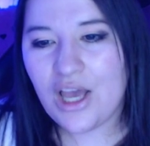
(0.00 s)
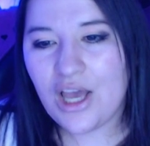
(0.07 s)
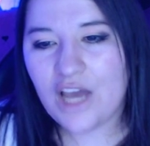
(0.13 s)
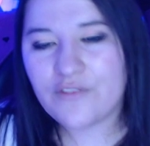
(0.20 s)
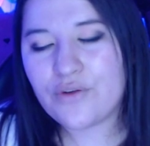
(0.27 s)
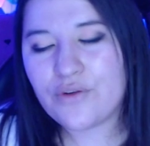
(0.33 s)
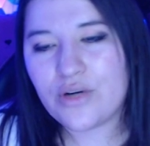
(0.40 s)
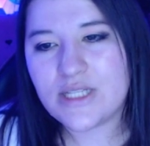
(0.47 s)

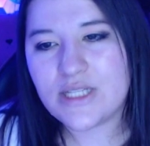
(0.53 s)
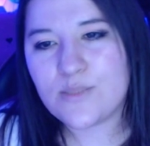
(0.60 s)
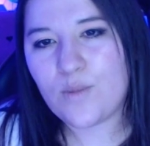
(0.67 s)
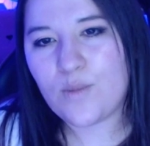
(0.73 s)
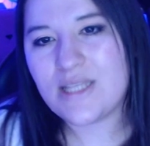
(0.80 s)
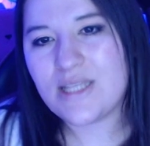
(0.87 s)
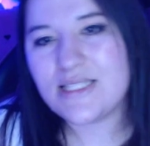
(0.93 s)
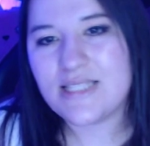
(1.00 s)
Of course,
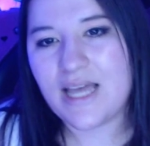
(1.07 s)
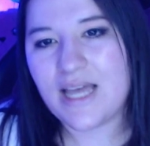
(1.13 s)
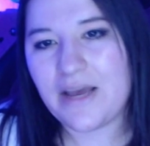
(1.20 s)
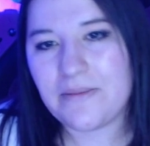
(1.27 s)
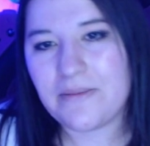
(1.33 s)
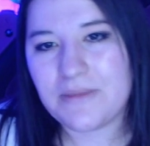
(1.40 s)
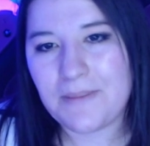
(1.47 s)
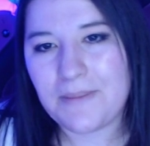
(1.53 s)
once
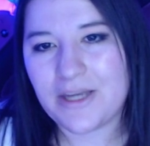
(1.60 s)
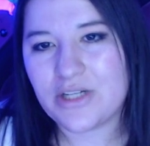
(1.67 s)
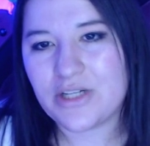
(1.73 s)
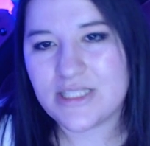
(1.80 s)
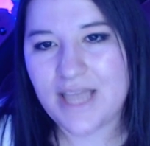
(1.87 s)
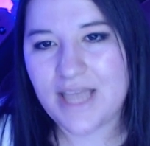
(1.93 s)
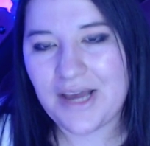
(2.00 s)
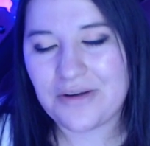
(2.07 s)
the banner
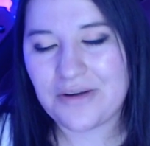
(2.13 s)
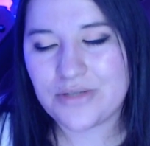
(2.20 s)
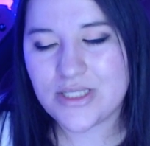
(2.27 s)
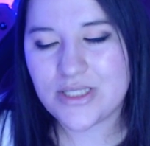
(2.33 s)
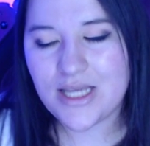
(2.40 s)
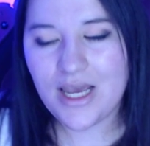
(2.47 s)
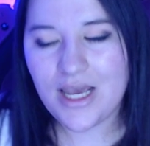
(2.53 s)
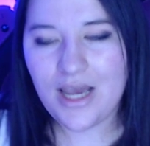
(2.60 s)
is
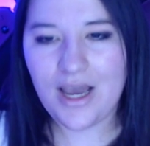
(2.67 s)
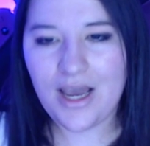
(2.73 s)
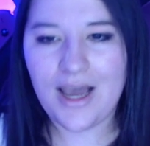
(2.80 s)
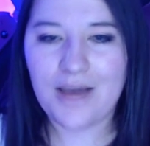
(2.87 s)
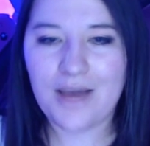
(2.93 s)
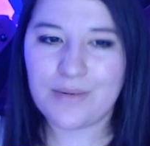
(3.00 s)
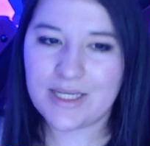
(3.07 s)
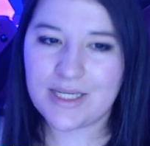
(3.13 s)
out,
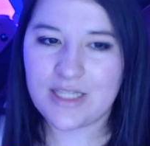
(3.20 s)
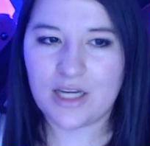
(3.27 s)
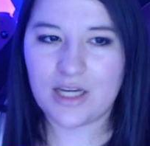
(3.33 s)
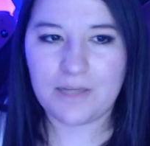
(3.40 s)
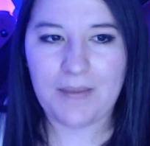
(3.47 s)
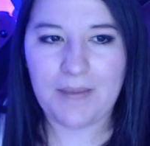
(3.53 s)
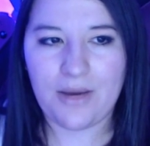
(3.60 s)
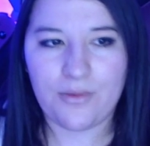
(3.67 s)
we can talk
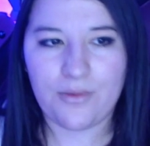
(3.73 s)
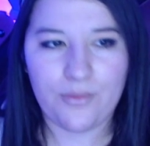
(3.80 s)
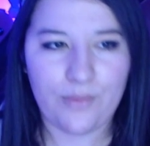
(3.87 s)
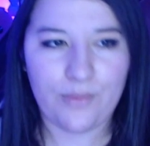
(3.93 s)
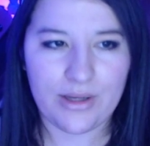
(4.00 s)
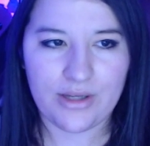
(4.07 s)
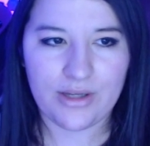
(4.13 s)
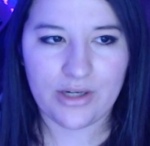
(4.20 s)
about
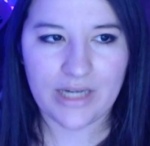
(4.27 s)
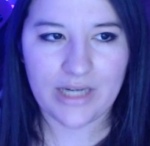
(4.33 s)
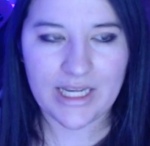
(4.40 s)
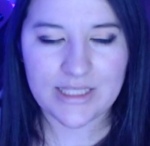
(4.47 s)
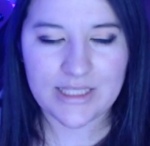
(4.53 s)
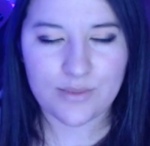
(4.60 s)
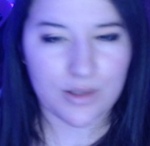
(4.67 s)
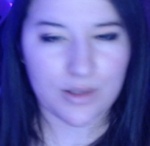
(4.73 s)
whether
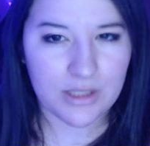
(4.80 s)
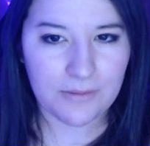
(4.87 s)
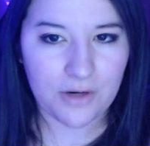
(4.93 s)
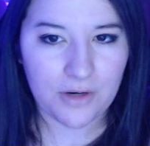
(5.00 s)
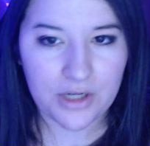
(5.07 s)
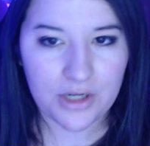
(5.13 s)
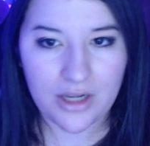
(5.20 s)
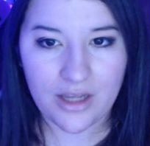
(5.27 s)
it's worth it
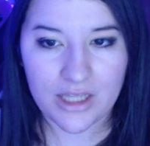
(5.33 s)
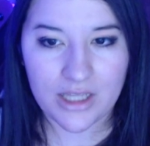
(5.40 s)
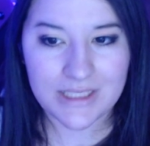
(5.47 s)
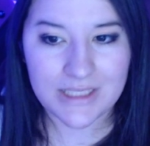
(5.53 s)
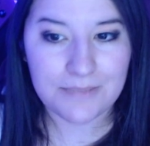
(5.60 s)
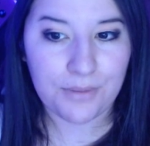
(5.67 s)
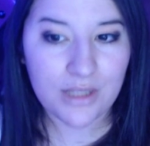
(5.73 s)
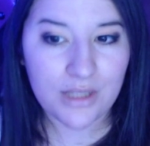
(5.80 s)
or
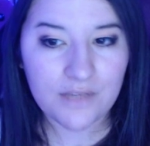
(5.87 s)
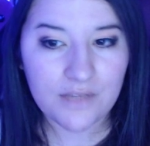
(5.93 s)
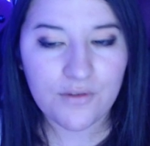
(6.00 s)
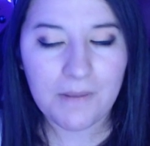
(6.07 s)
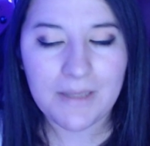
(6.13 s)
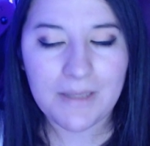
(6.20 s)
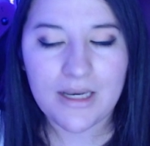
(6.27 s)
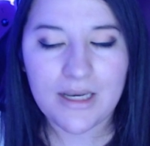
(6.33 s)
not pulling
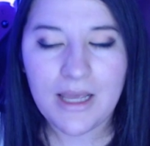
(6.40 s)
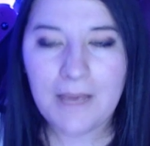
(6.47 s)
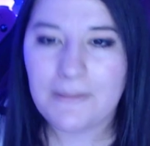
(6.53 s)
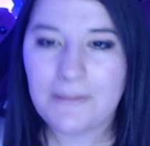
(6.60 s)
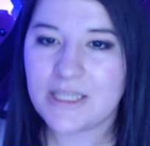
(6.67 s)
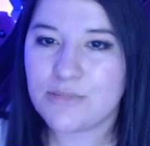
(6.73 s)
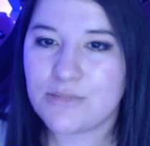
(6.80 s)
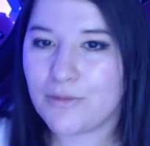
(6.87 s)
from it,
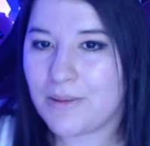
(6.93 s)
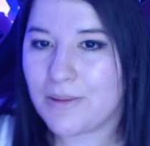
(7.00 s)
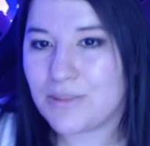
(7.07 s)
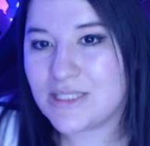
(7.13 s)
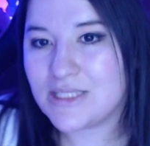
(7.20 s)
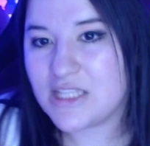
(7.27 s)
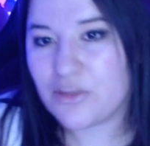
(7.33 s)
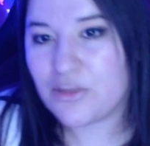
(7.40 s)
because we'll be able to
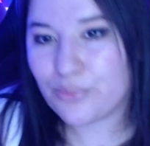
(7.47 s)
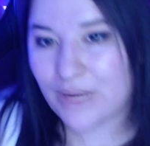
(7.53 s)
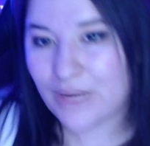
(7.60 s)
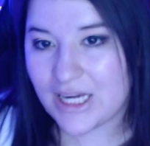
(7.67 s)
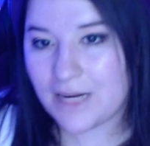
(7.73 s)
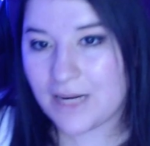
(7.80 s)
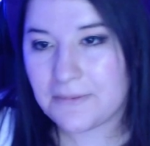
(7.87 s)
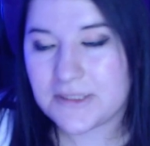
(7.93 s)
see the
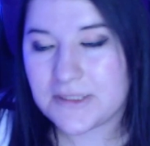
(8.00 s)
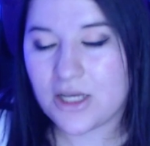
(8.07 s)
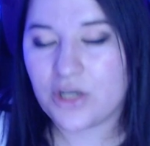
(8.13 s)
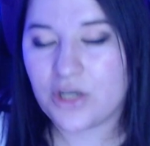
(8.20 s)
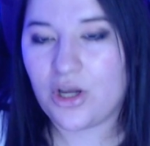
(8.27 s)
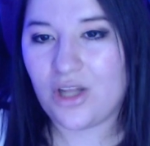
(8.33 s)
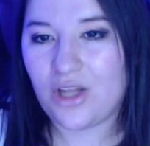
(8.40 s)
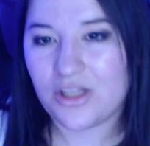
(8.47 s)
rate-ups
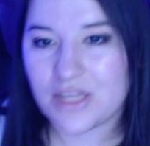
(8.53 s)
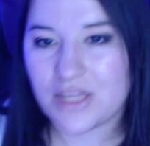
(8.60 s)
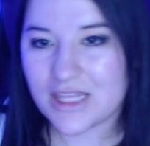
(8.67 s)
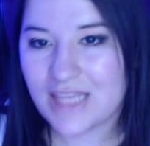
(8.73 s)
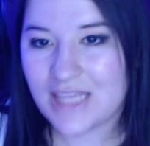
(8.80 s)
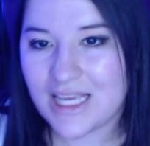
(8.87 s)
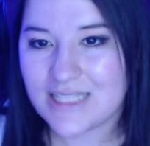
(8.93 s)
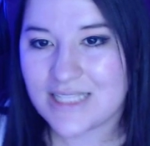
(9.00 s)
on all the
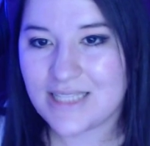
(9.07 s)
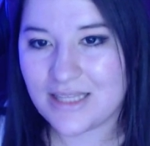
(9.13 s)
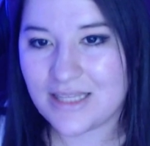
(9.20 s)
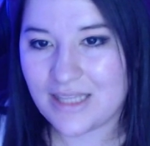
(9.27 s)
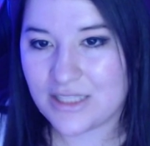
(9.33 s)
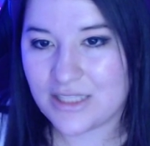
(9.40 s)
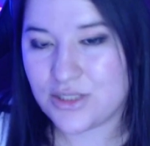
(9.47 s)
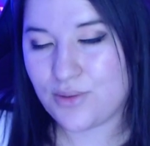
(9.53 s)
things that
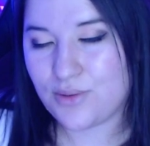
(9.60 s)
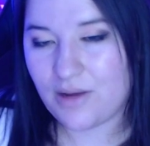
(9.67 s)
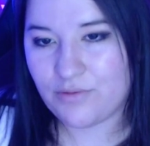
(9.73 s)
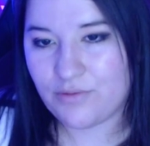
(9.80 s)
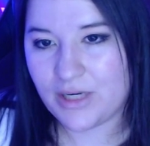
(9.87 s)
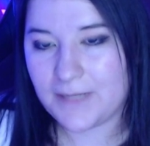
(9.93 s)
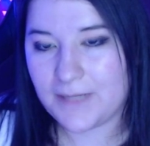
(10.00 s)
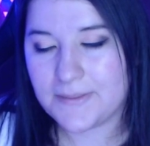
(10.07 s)
they do have
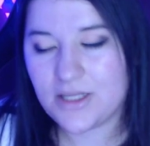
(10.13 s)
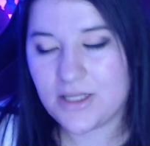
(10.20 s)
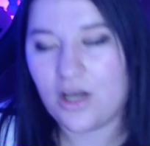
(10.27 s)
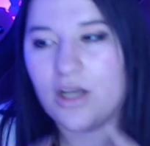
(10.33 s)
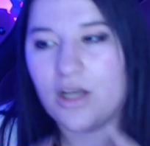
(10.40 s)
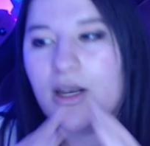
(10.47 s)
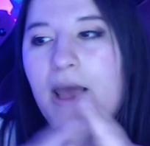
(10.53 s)
rate-ups on.